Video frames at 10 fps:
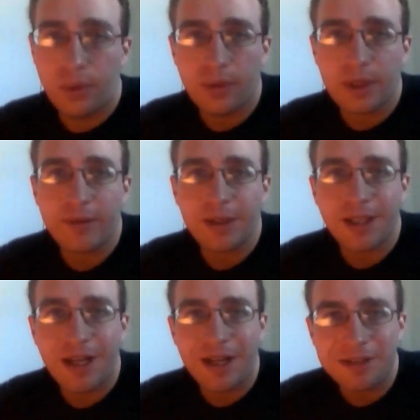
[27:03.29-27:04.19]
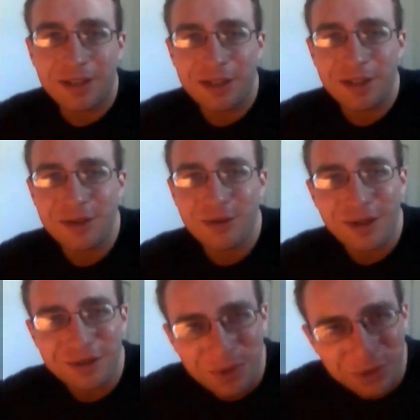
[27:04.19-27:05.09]
covered a lot.
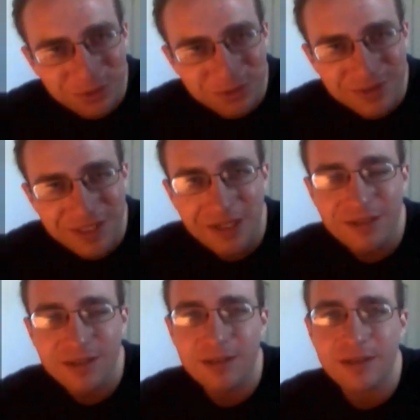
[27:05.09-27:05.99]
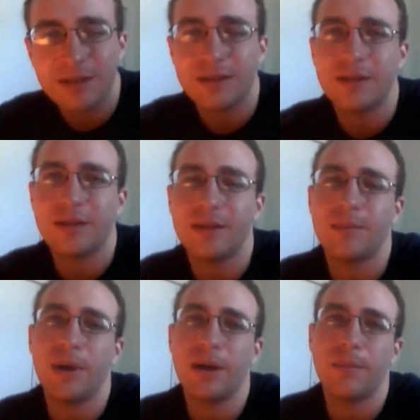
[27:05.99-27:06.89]
Striatal motor cortex,
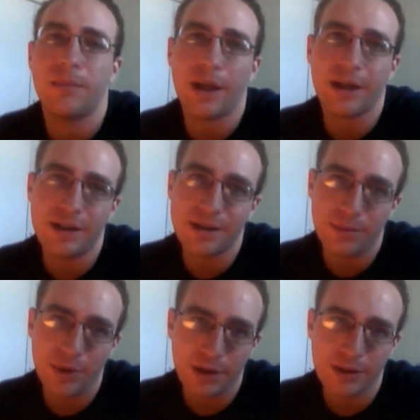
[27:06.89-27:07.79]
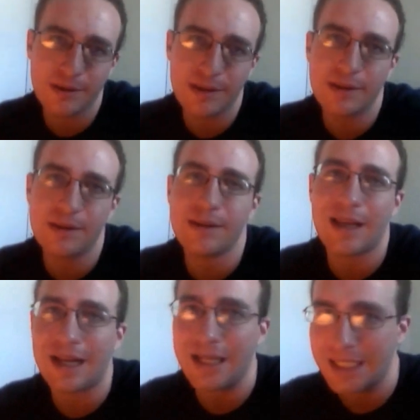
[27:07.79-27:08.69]
mechanism, Parkinson's
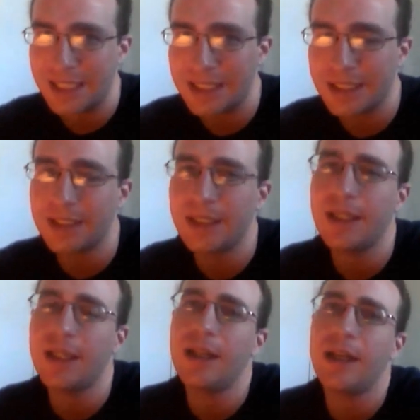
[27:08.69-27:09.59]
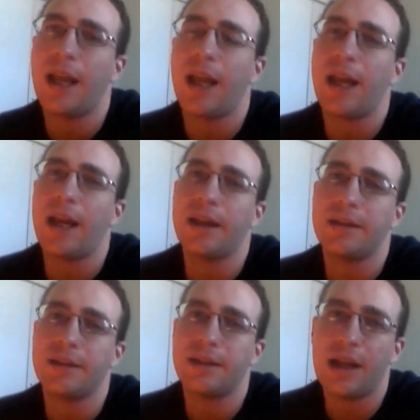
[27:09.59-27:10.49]
and Huntington,
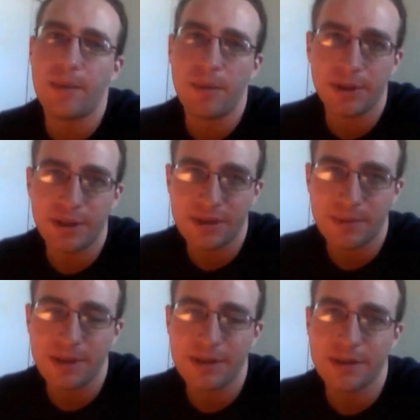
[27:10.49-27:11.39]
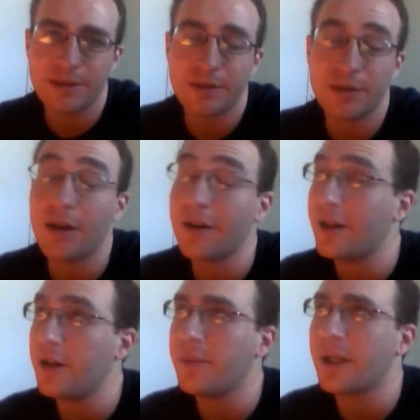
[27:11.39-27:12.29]
and Hemiballismus.
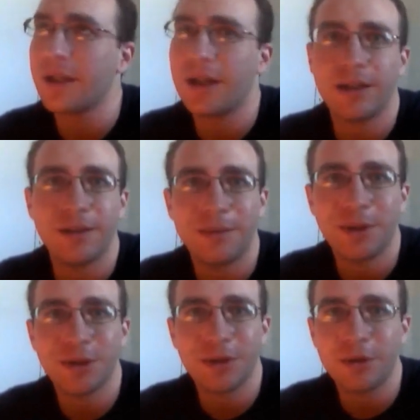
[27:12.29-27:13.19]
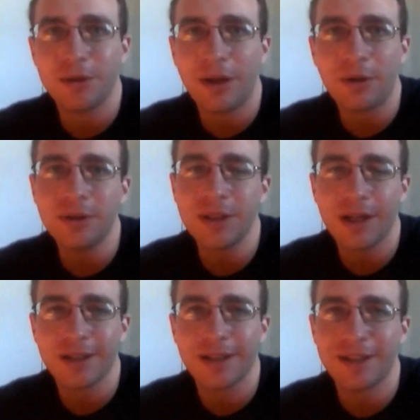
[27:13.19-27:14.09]
Sorry, oh my God, I mentioned that whole
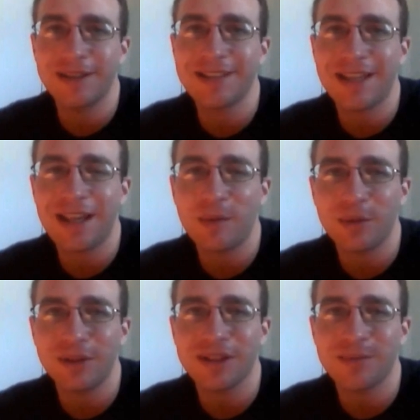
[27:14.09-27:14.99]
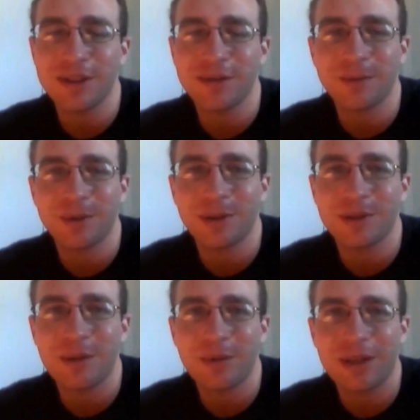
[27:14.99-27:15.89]
talk. I didn't say Hemiballismus for
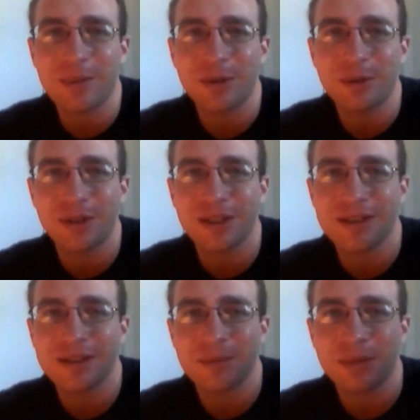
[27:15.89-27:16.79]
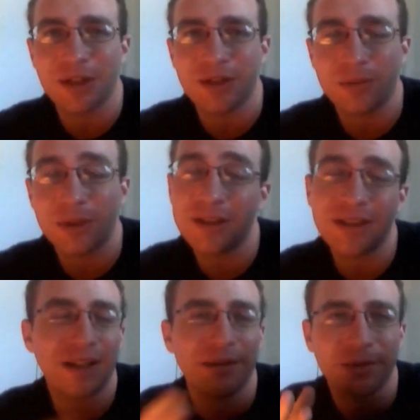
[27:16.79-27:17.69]
subthalamic nucleus ablation. Well, you'll
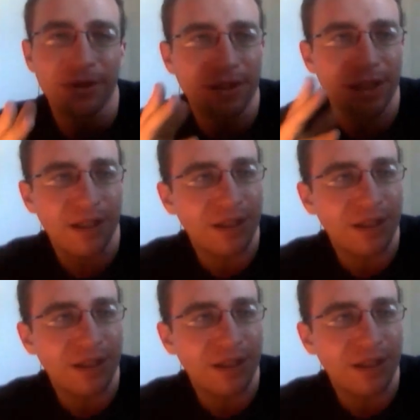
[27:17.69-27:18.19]
see it in first aid.